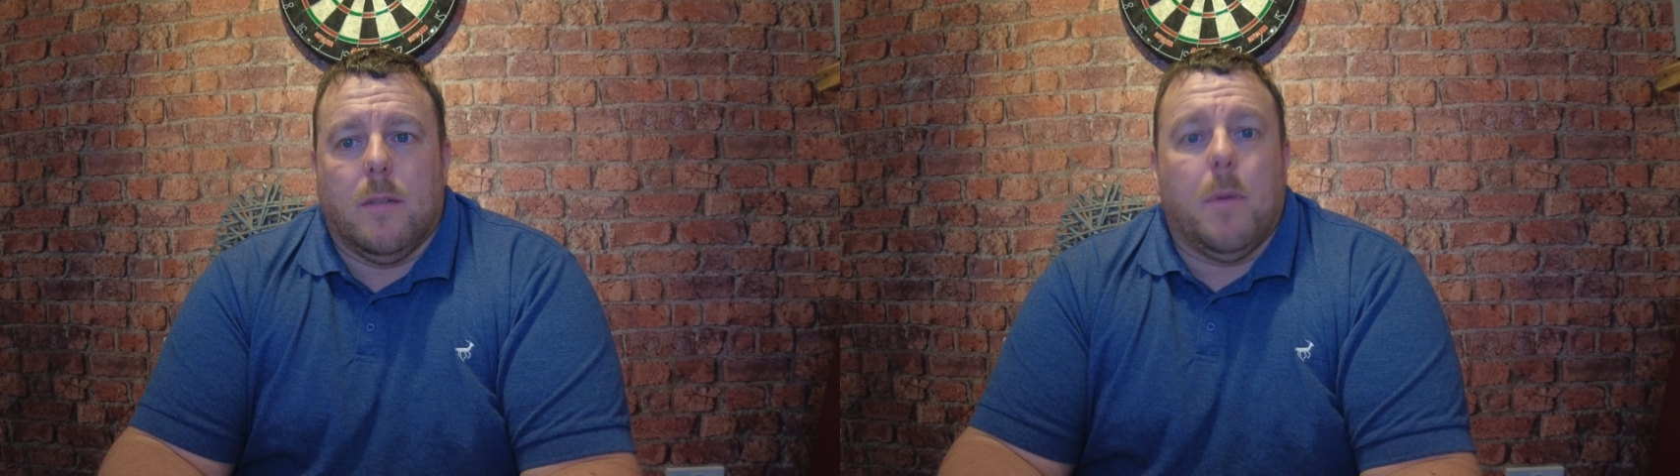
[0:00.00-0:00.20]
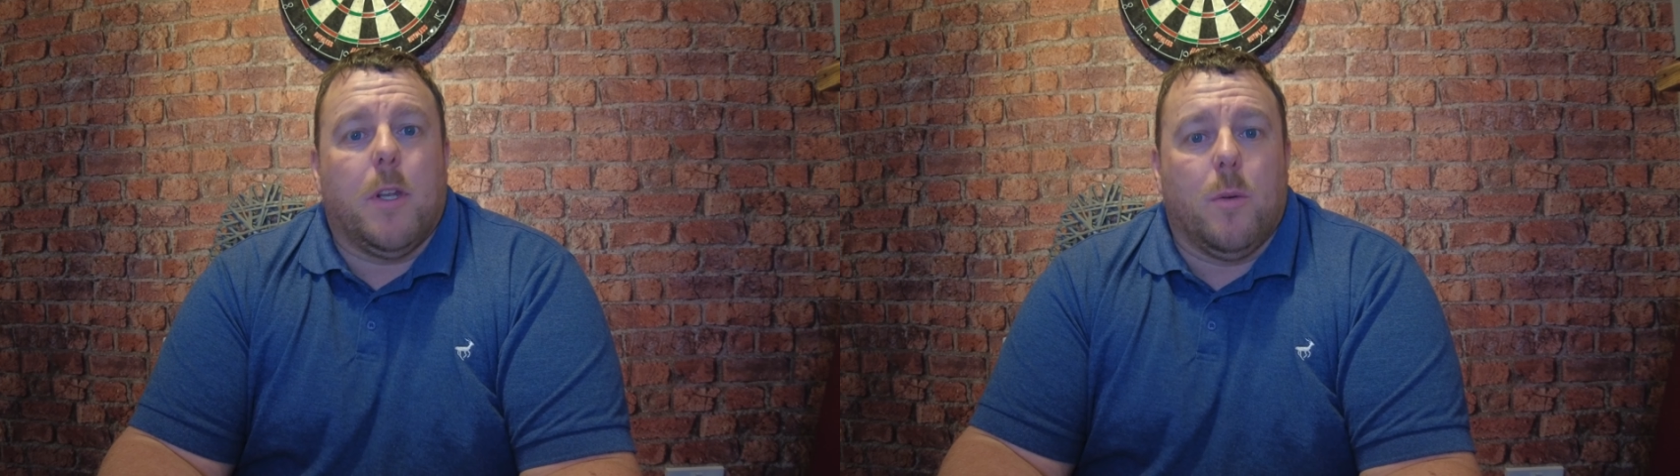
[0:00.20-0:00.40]

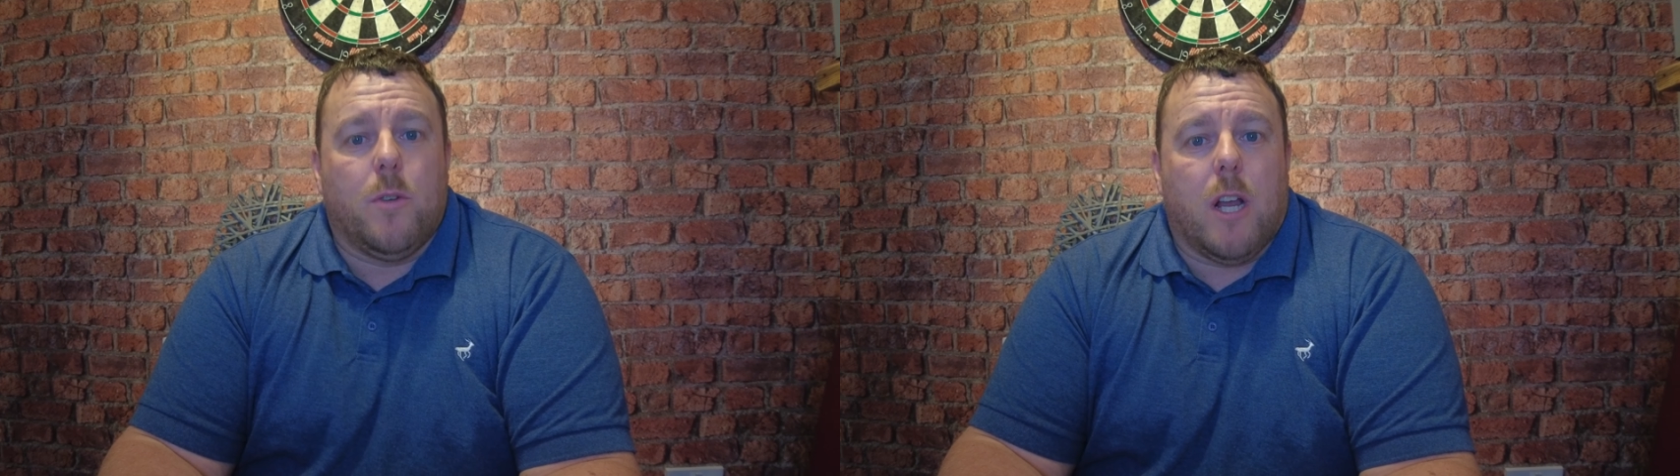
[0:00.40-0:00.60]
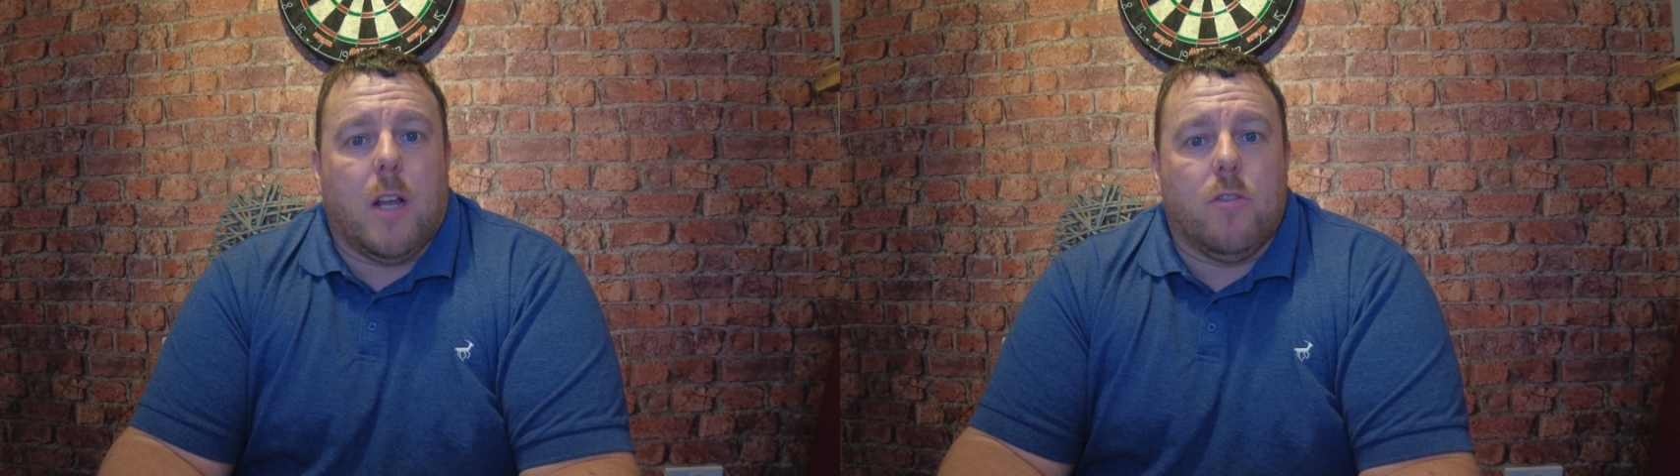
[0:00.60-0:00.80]
But do
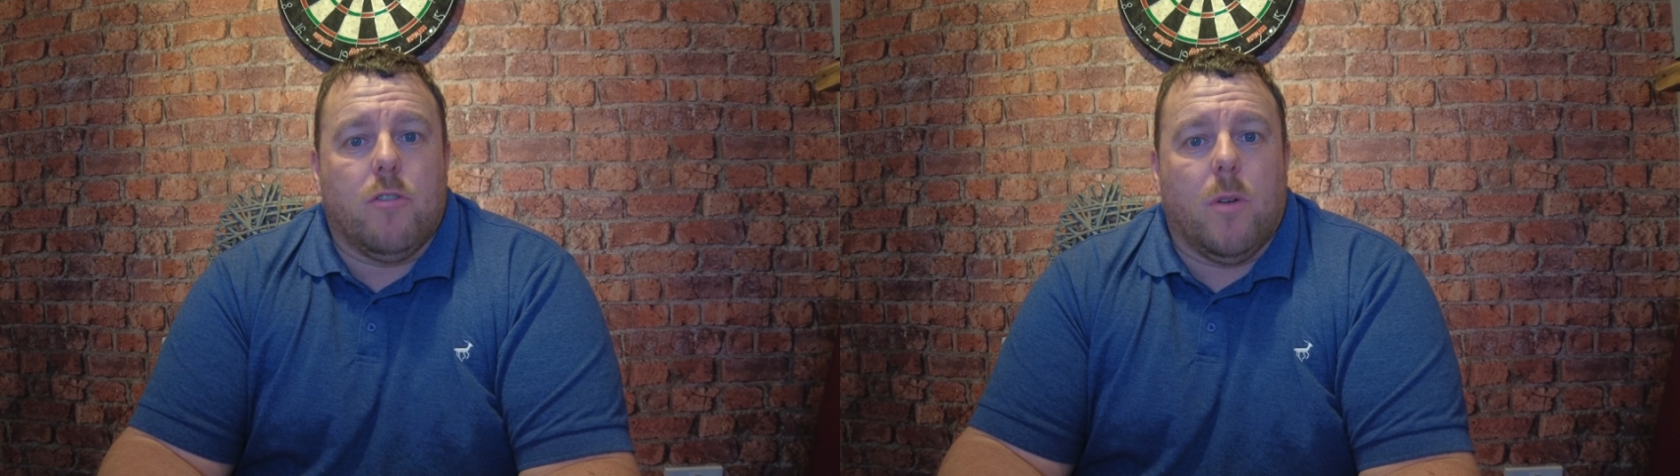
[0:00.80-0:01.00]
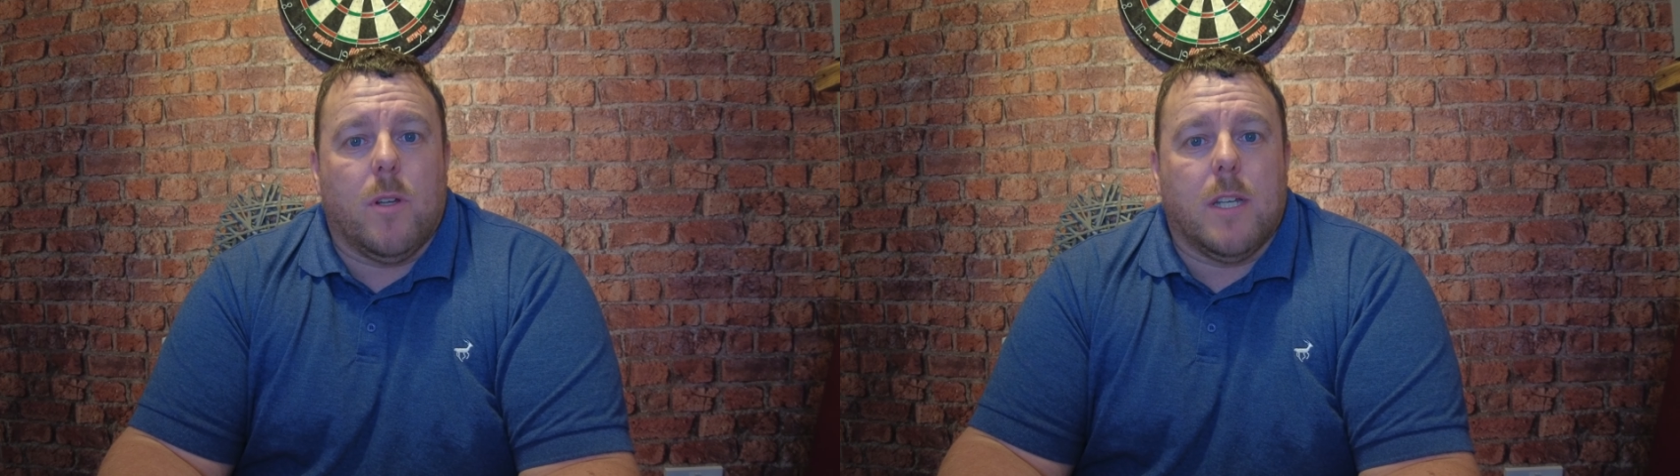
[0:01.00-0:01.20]
check on
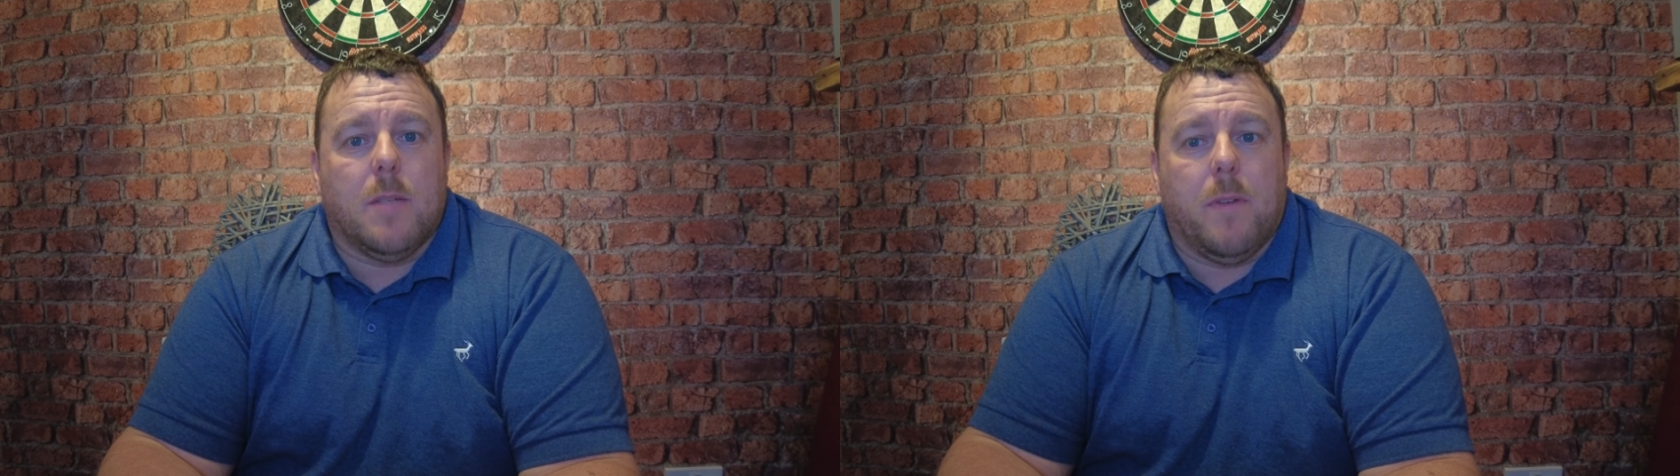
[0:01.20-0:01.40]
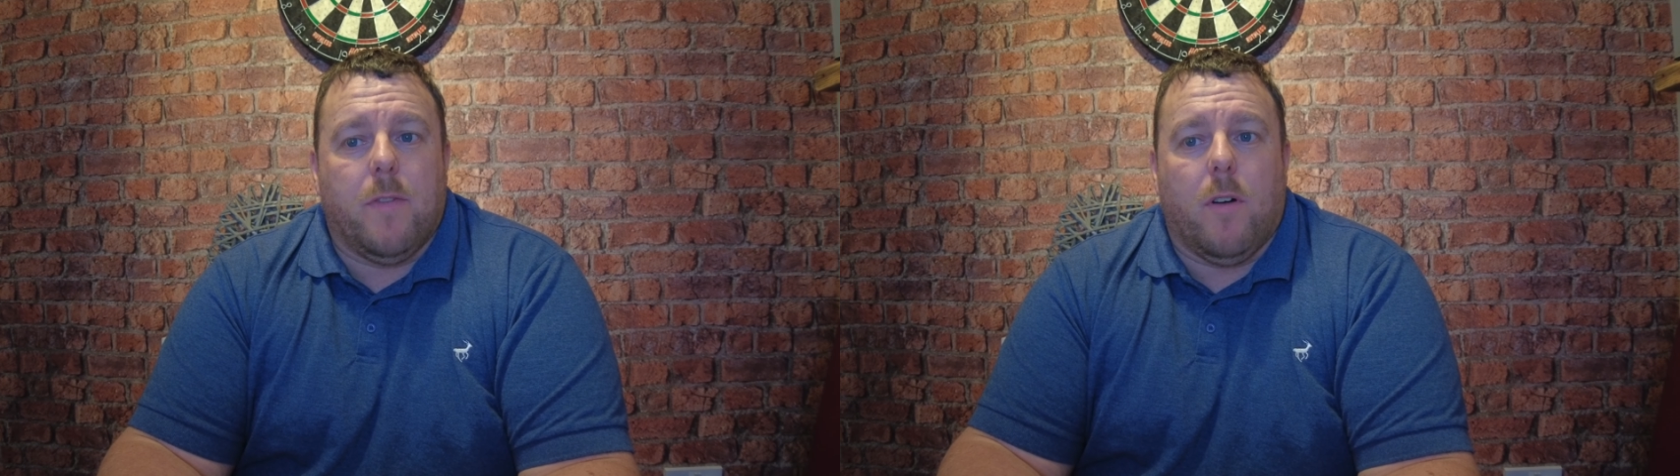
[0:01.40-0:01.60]
Drone Assist
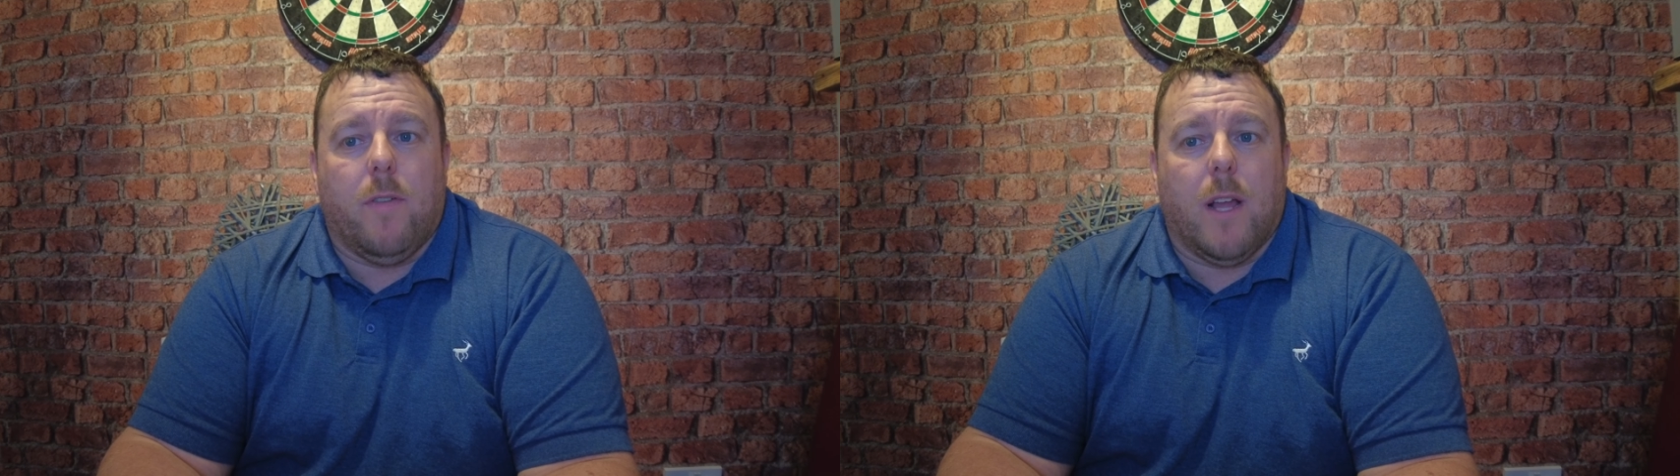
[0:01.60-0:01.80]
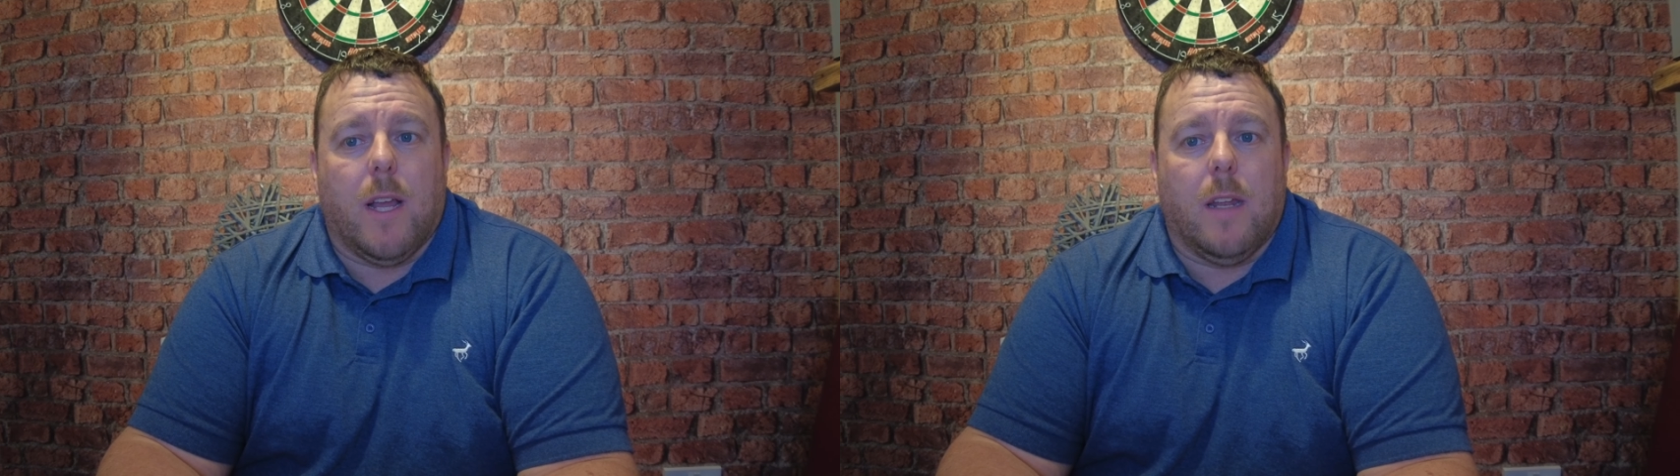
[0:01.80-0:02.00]
before
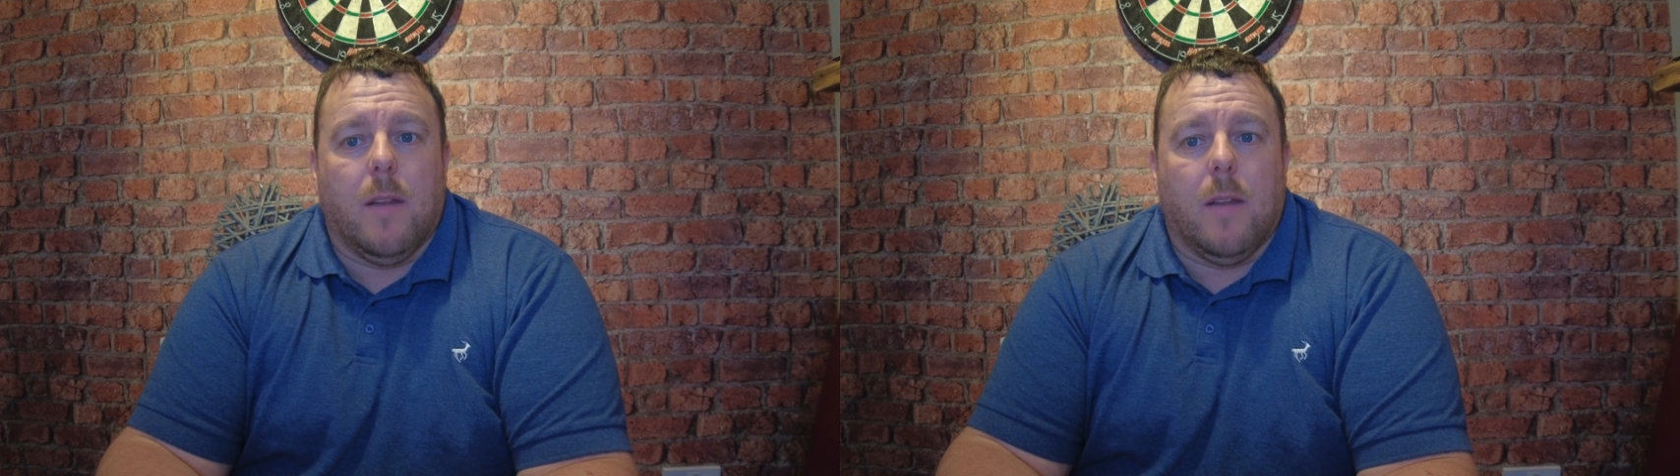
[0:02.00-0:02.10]
flying.